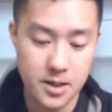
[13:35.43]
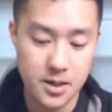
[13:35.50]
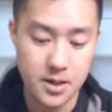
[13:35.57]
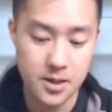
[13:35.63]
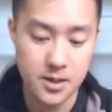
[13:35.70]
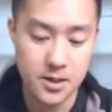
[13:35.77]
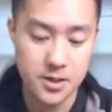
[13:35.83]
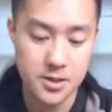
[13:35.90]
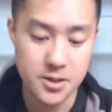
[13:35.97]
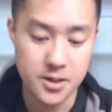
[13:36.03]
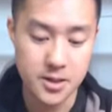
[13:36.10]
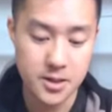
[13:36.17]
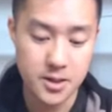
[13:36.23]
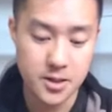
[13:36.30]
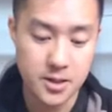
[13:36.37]
in
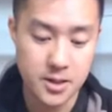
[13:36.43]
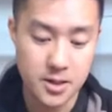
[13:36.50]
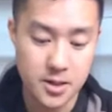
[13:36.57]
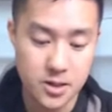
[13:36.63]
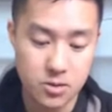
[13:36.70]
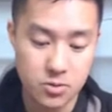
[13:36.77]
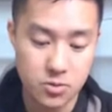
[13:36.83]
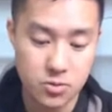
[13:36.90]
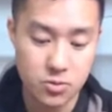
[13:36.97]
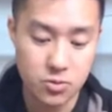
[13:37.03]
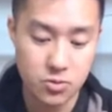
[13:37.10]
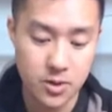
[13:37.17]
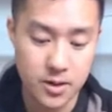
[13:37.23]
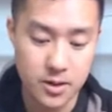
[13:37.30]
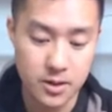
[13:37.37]
addition,
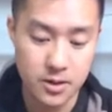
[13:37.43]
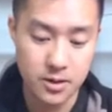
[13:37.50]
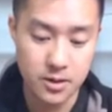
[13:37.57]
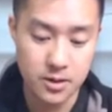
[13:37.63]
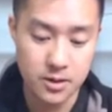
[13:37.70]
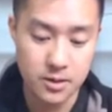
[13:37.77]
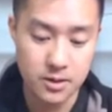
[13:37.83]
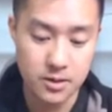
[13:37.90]
when